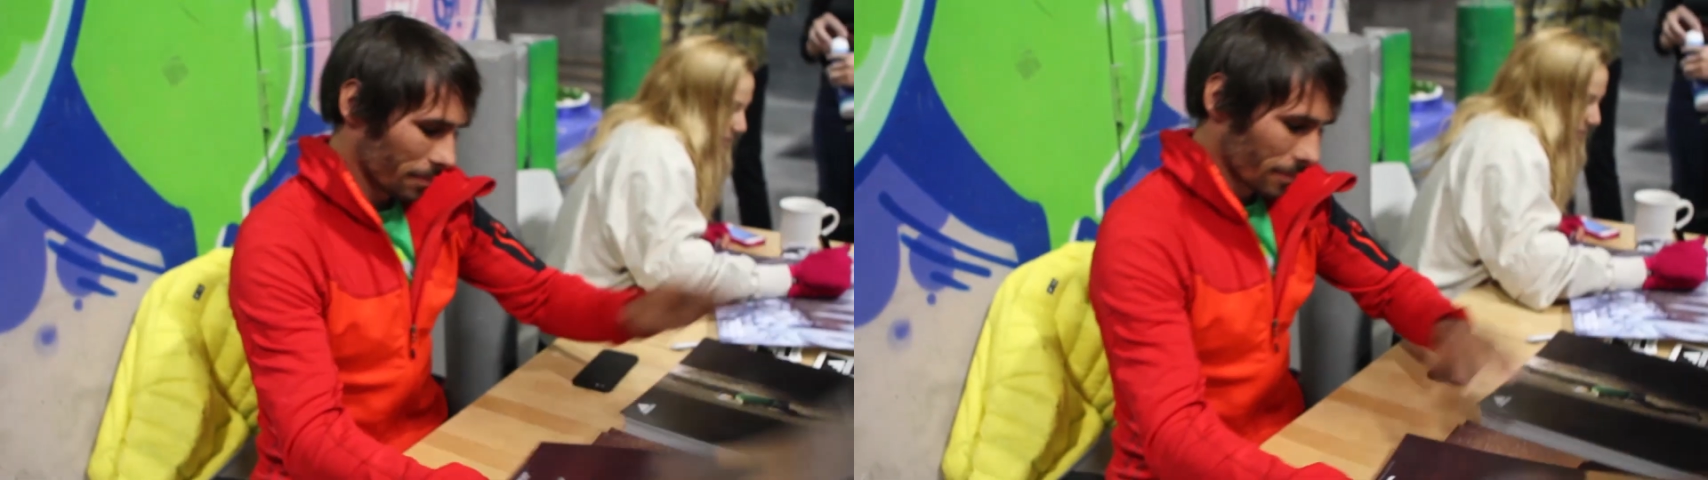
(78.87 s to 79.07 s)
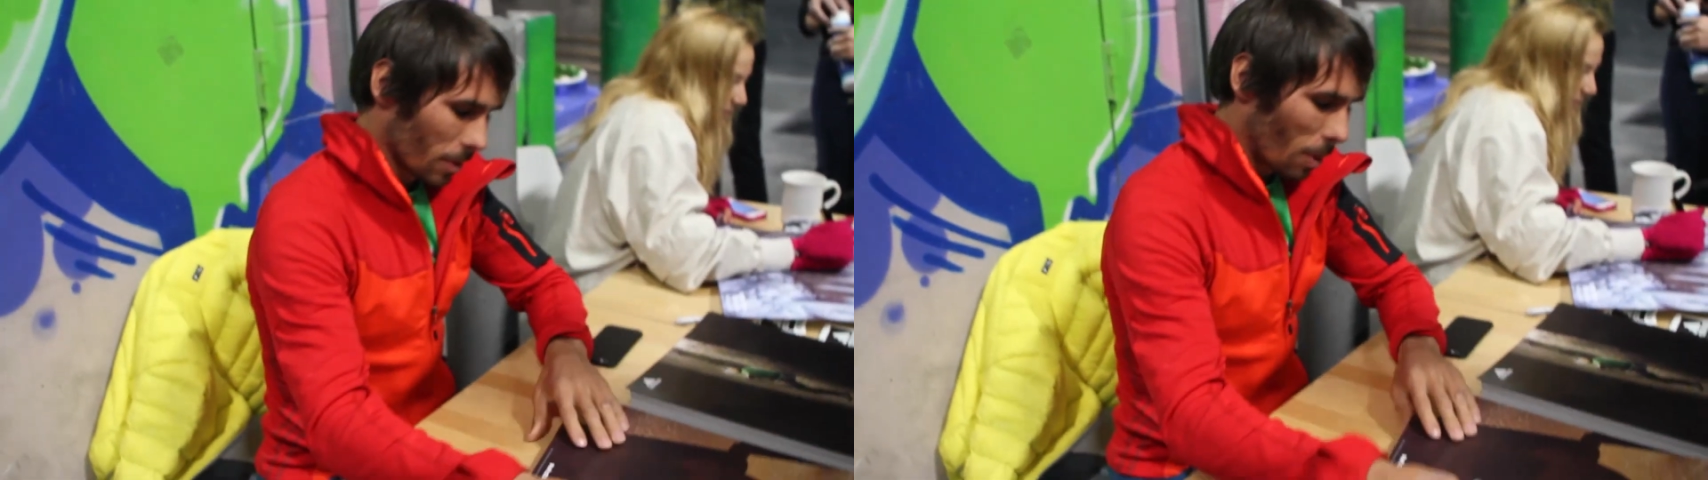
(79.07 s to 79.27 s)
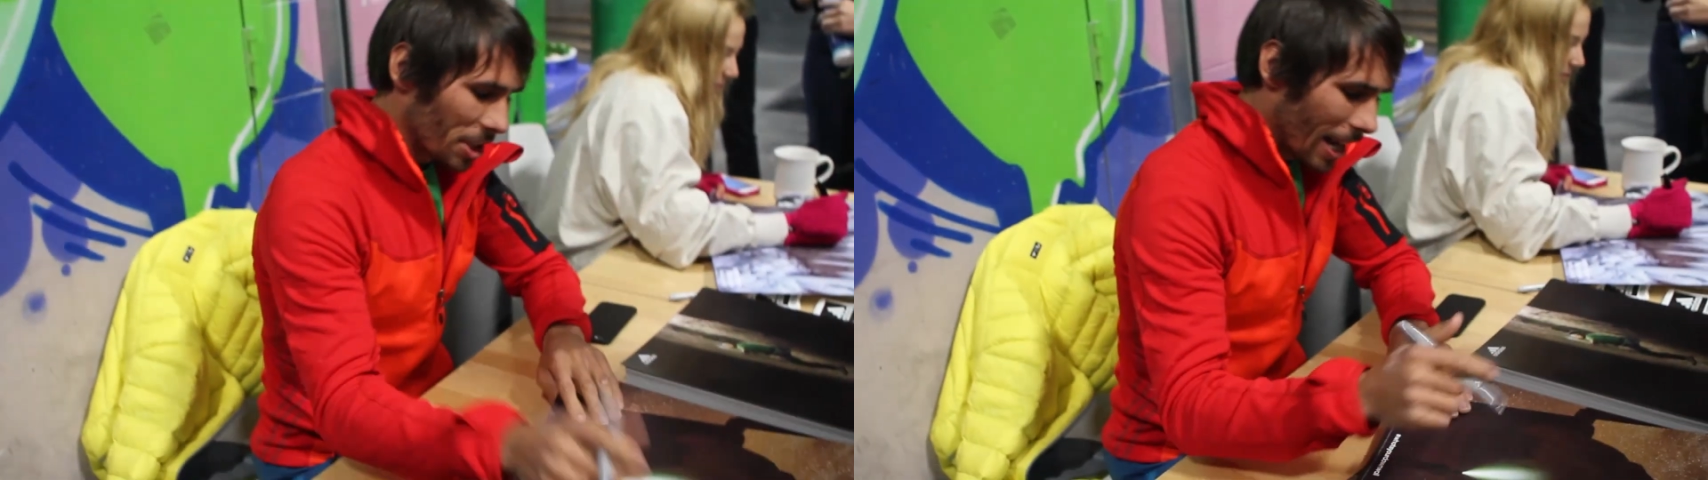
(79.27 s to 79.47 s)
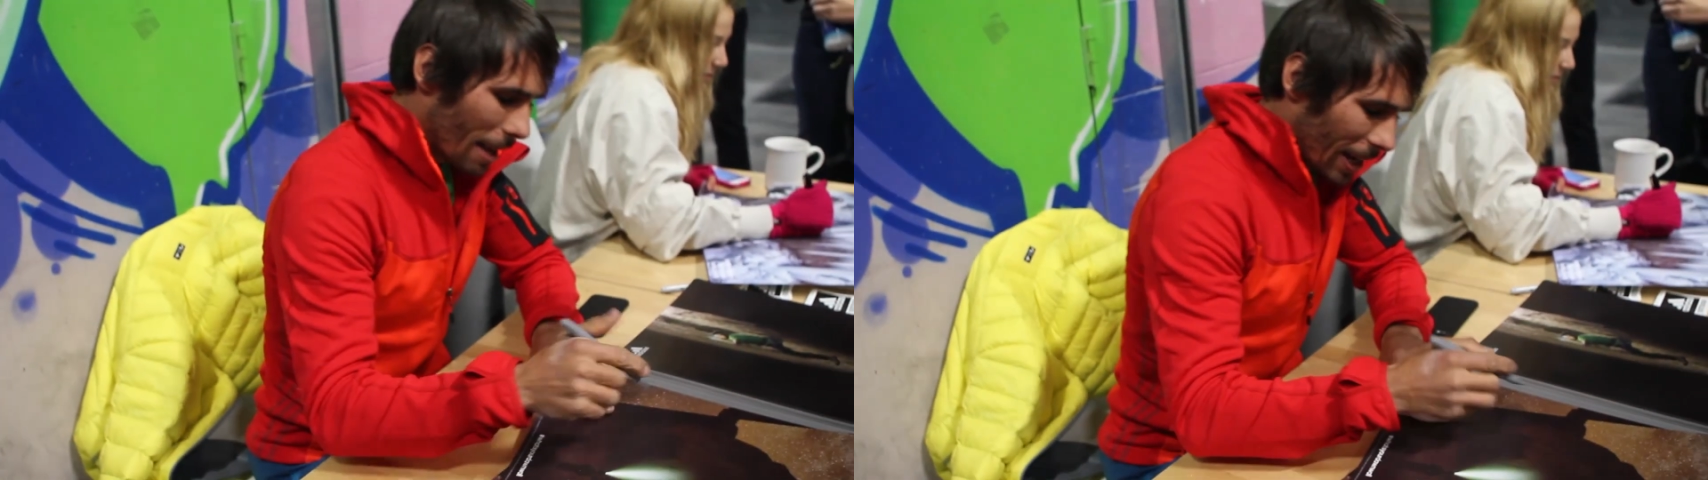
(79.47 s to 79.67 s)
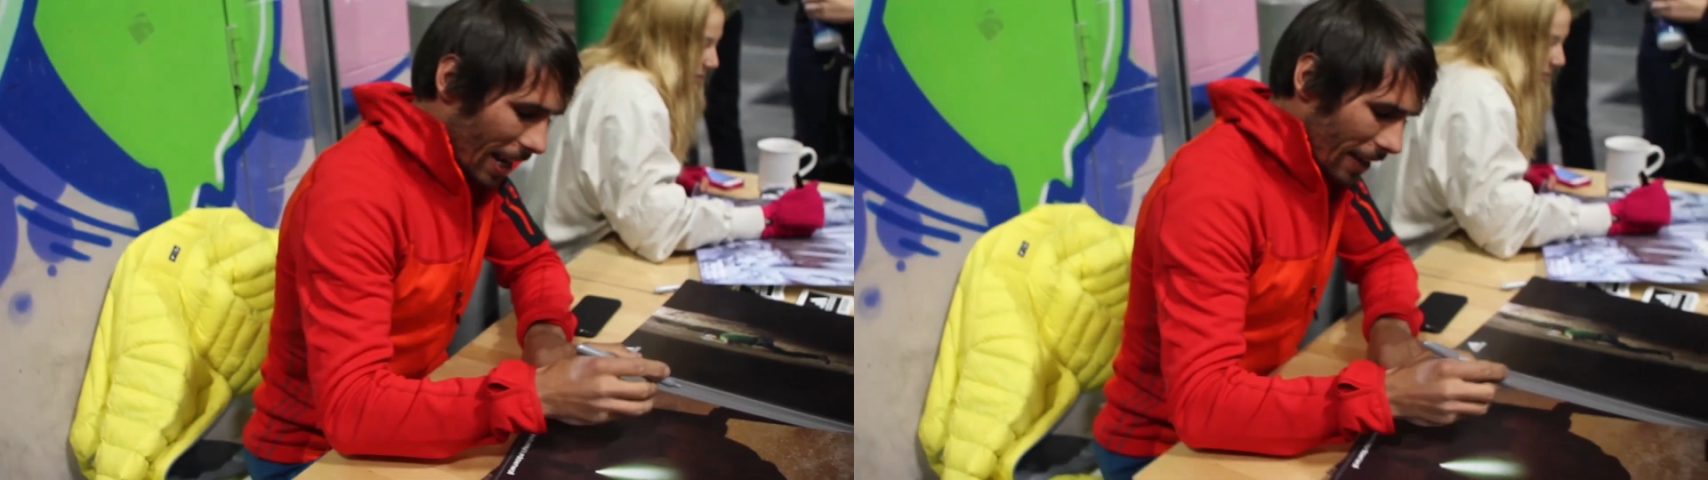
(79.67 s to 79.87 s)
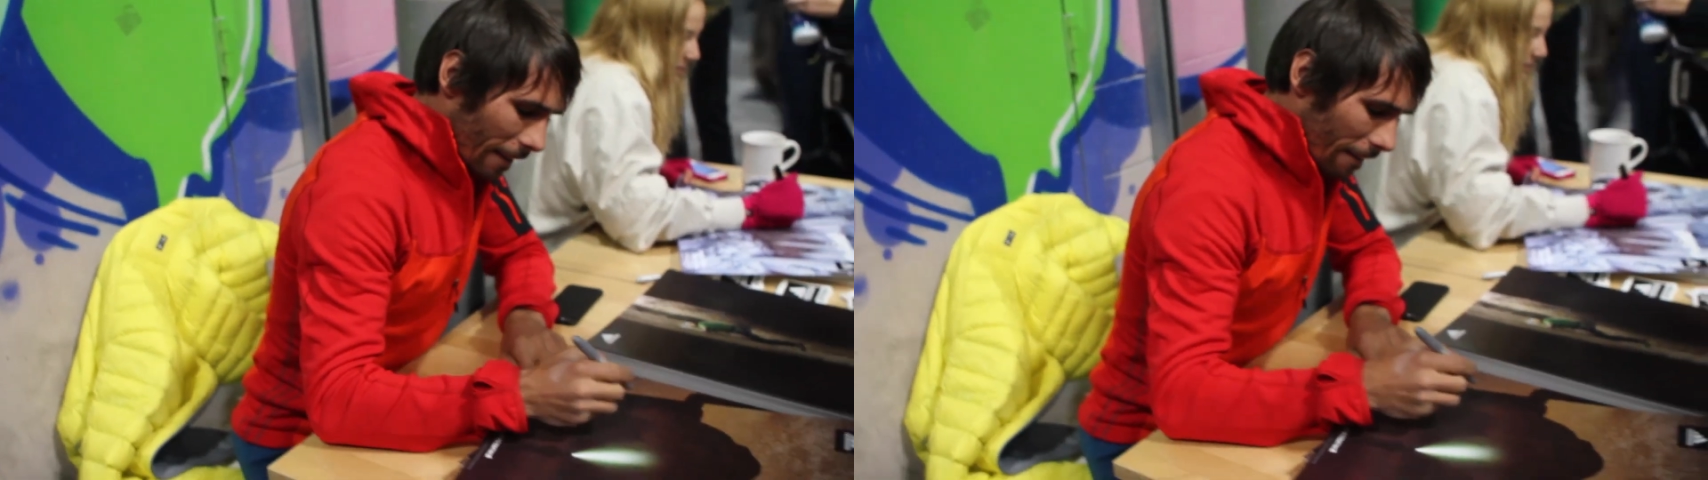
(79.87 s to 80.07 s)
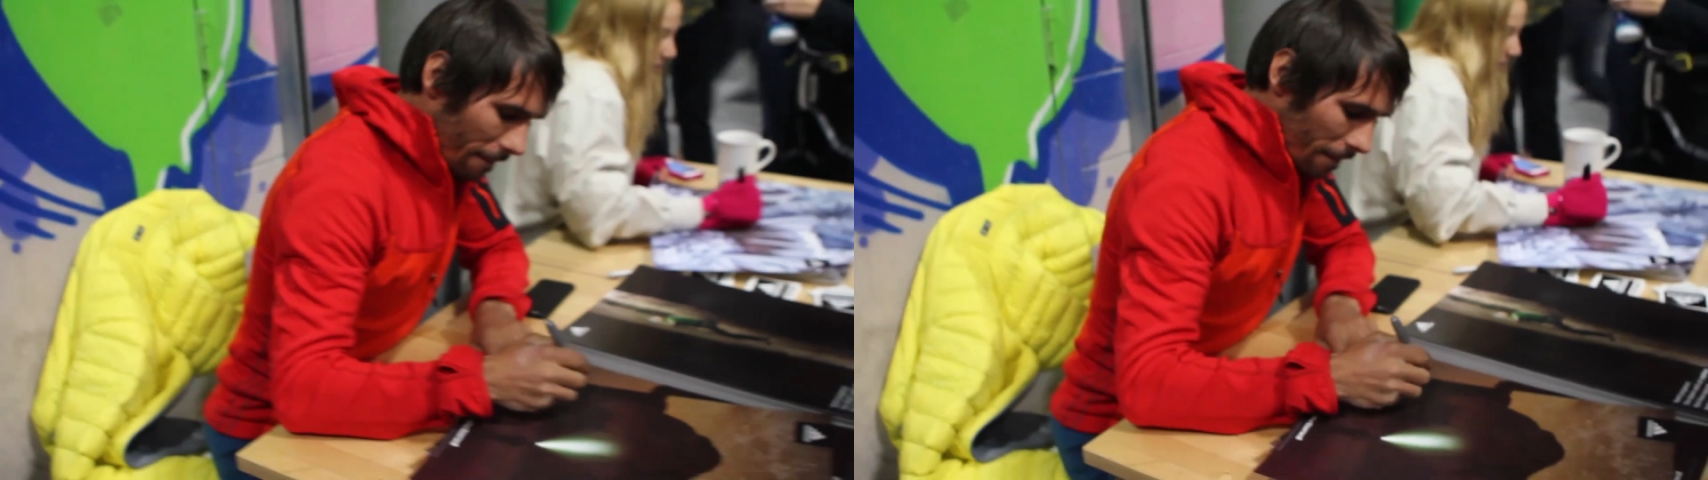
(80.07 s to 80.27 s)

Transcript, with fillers: learning this whole new world